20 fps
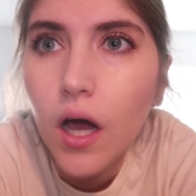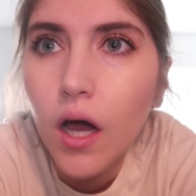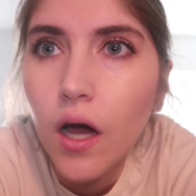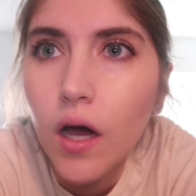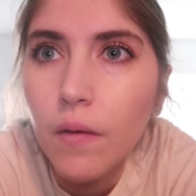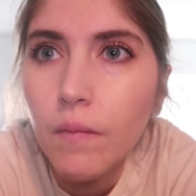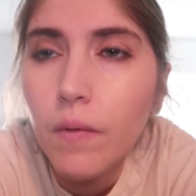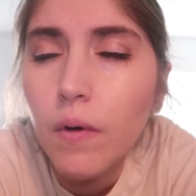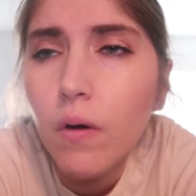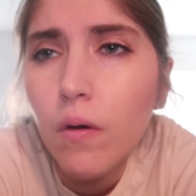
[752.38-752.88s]

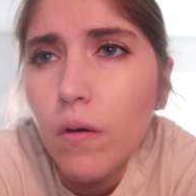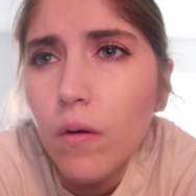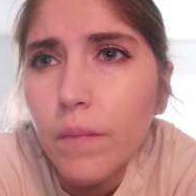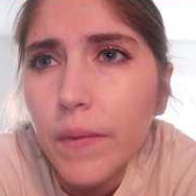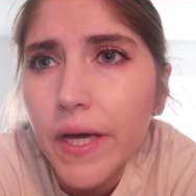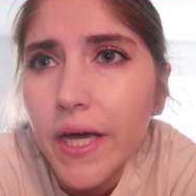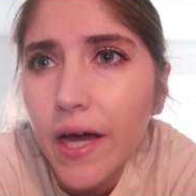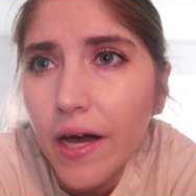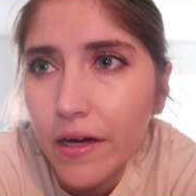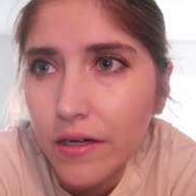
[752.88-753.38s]
Um, oh,
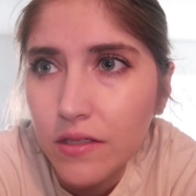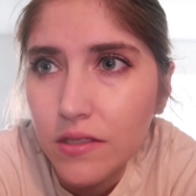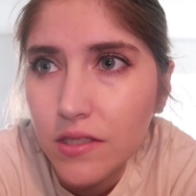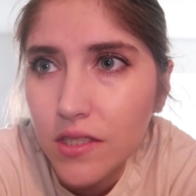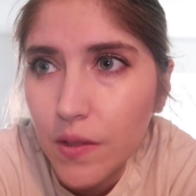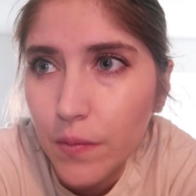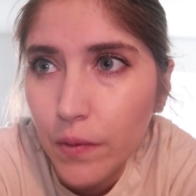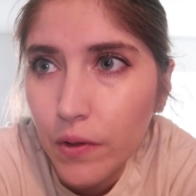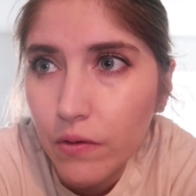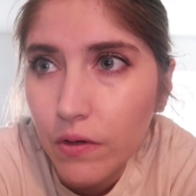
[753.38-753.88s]
my cat is
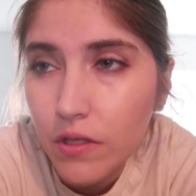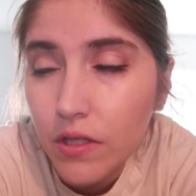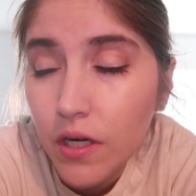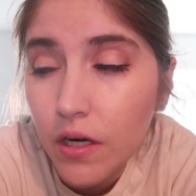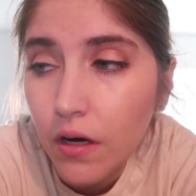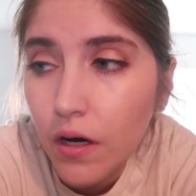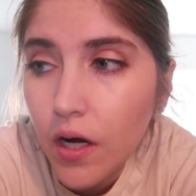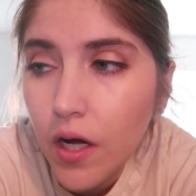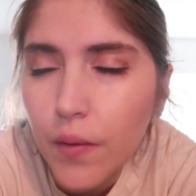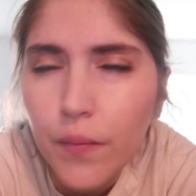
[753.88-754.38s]
sleeping right
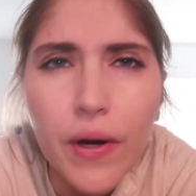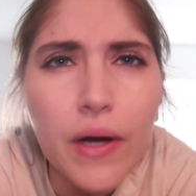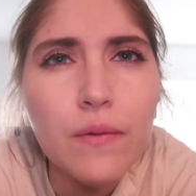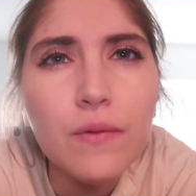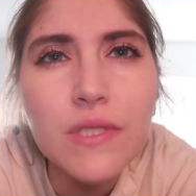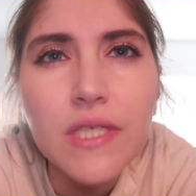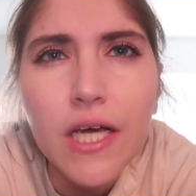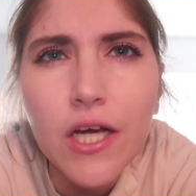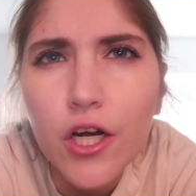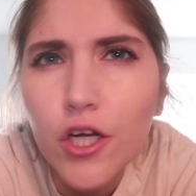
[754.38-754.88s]
there.
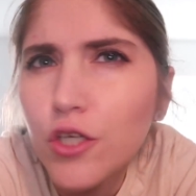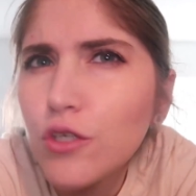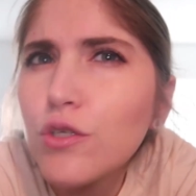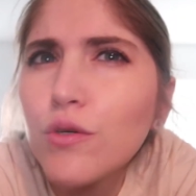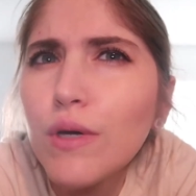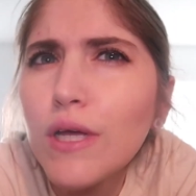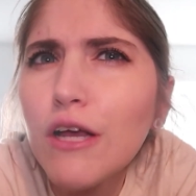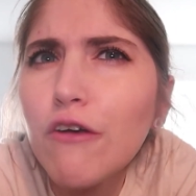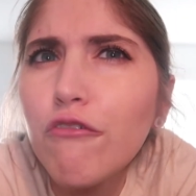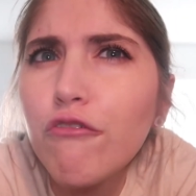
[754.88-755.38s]
Brian was like, are you
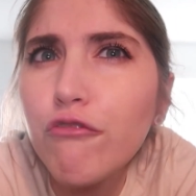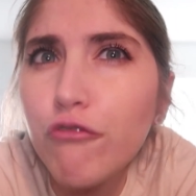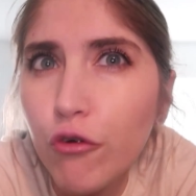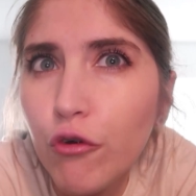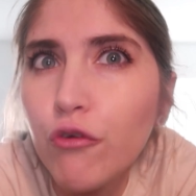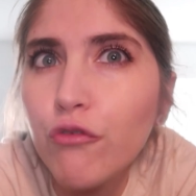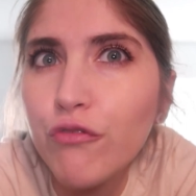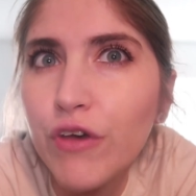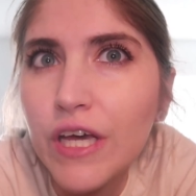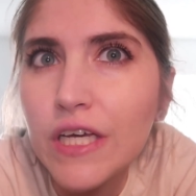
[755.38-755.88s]
doing a
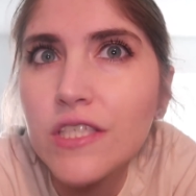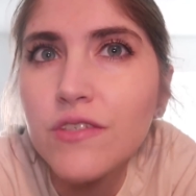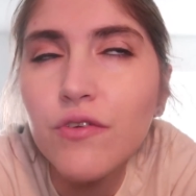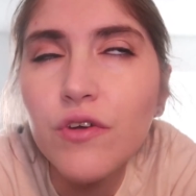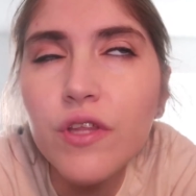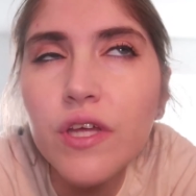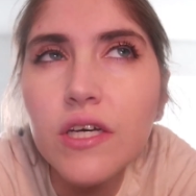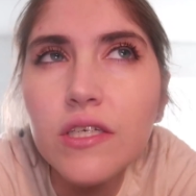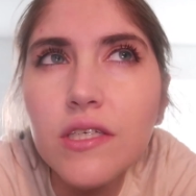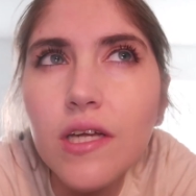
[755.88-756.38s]
full face
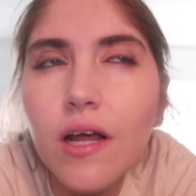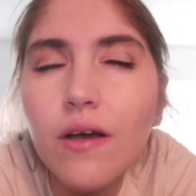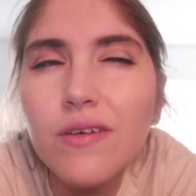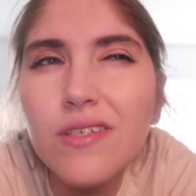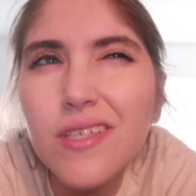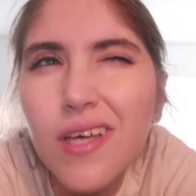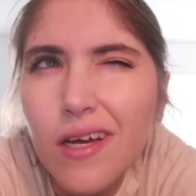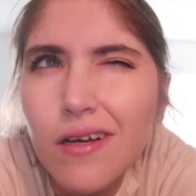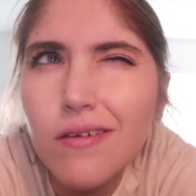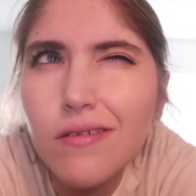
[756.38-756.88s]
for this? And I
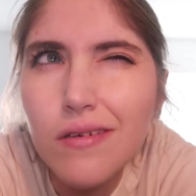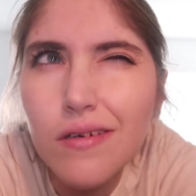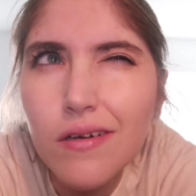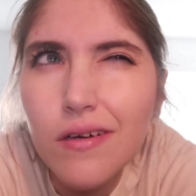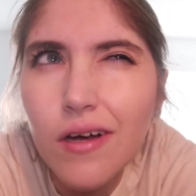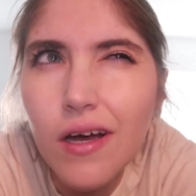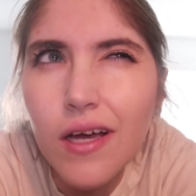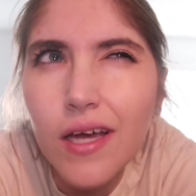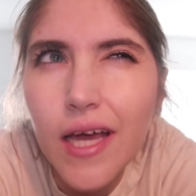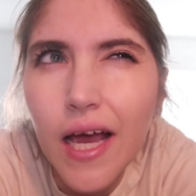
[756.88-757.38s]
was like,
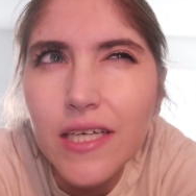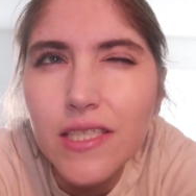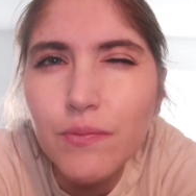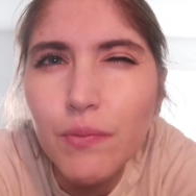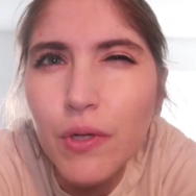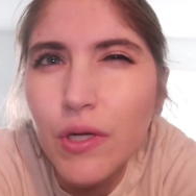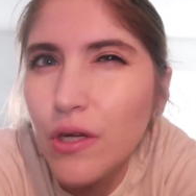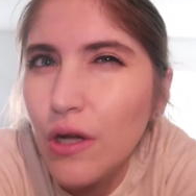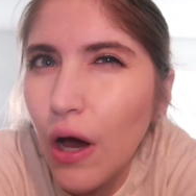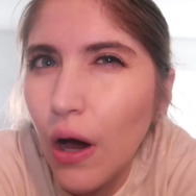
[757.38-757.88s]

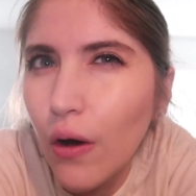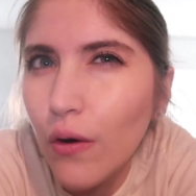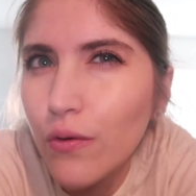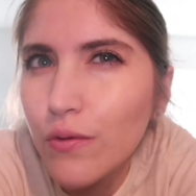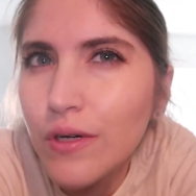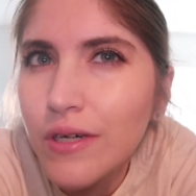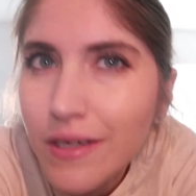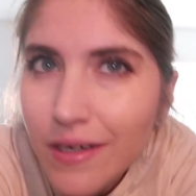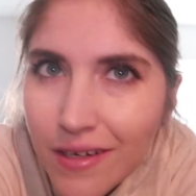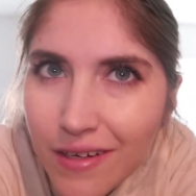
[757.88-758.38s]
yes, but no.
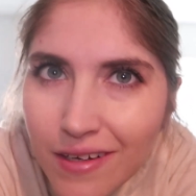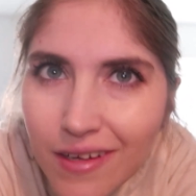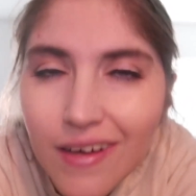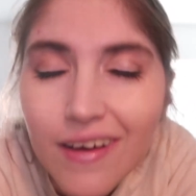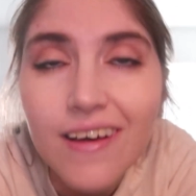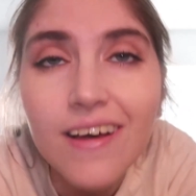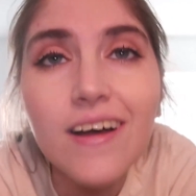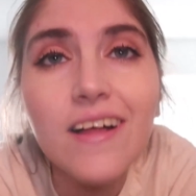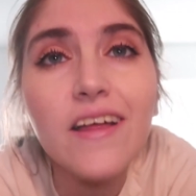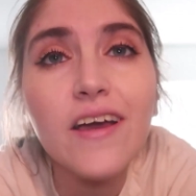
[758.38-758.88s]
Like
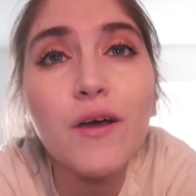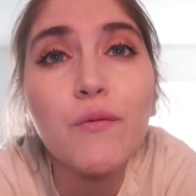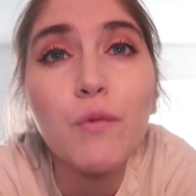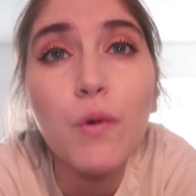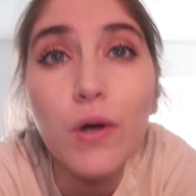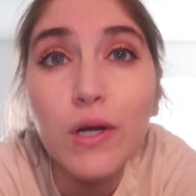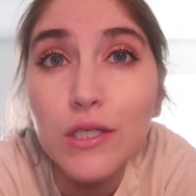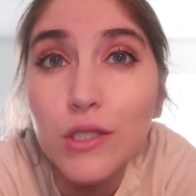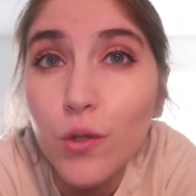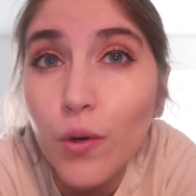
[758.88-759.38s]

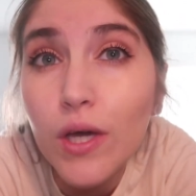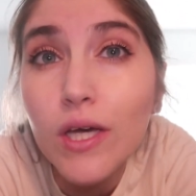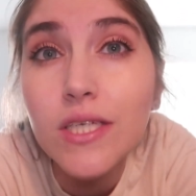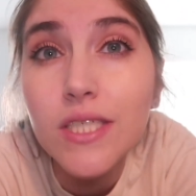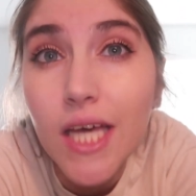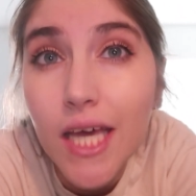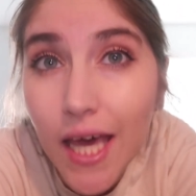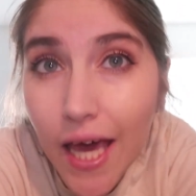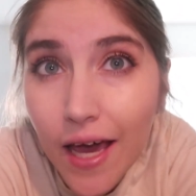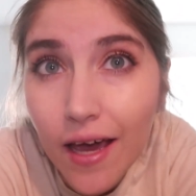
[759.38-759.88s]
I'm going as quick
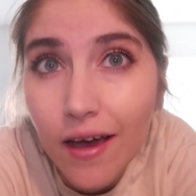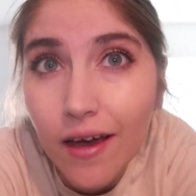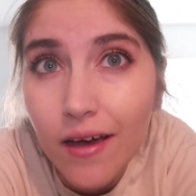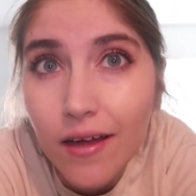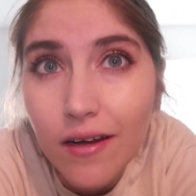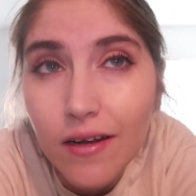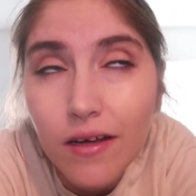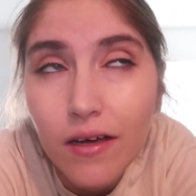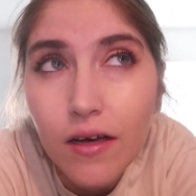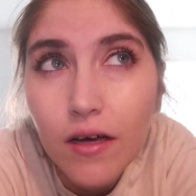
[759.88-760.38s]
as I
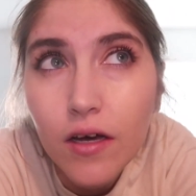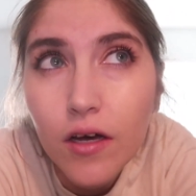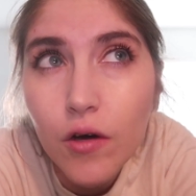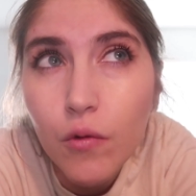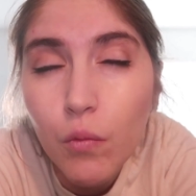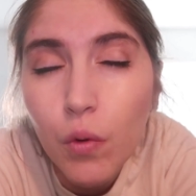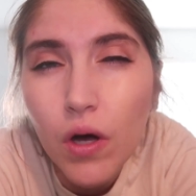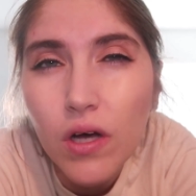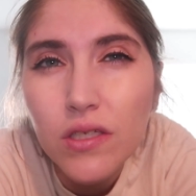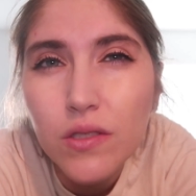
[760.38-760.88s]
can,
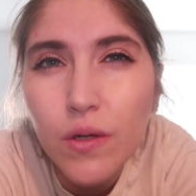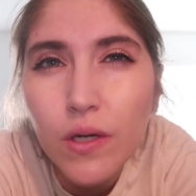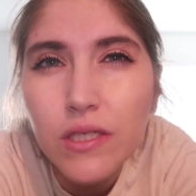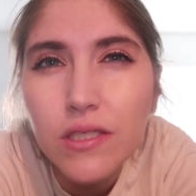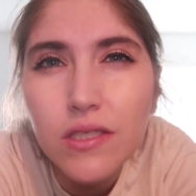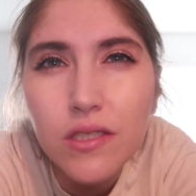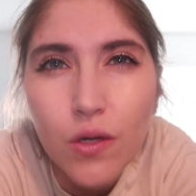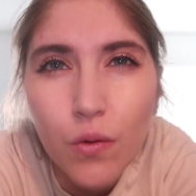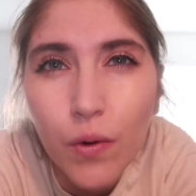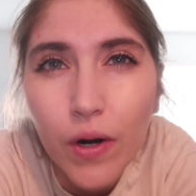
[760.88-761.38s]
but also
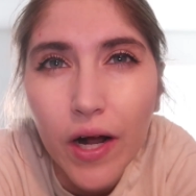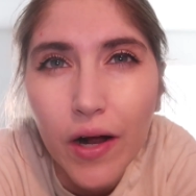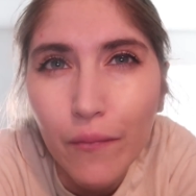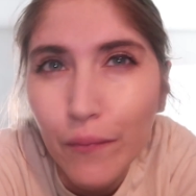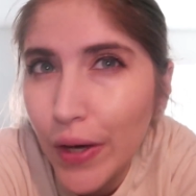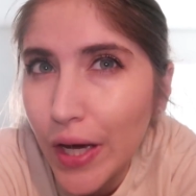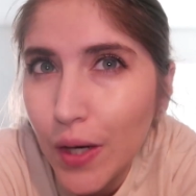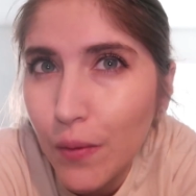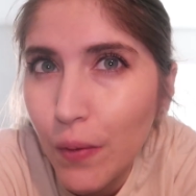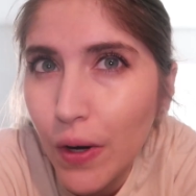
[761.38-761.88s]
I still want to
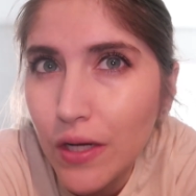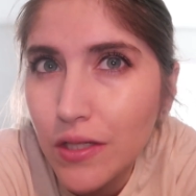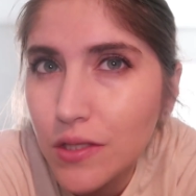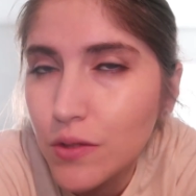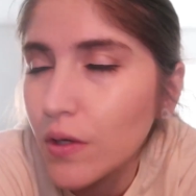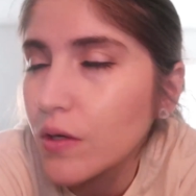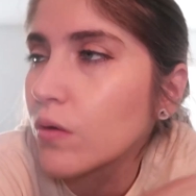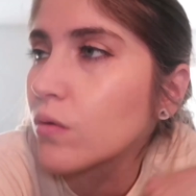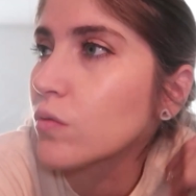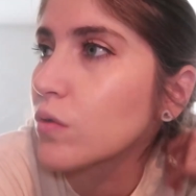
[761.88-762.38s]
have makeup
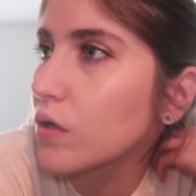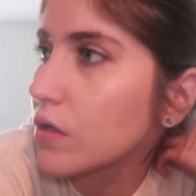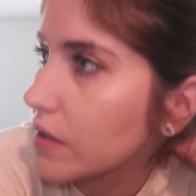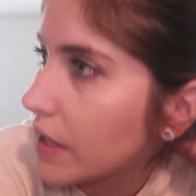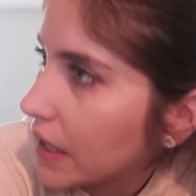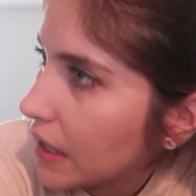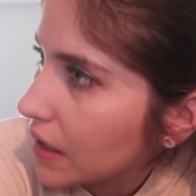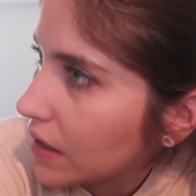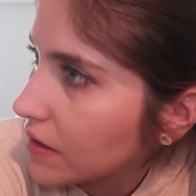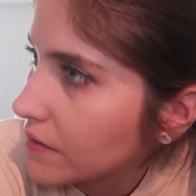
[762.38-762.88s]
on so I don't
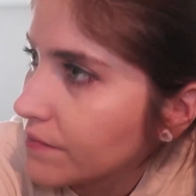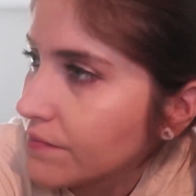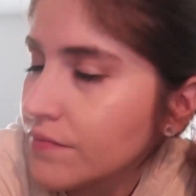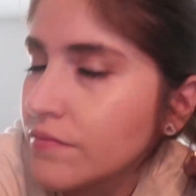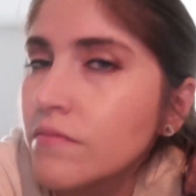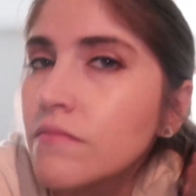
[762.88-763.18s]
look like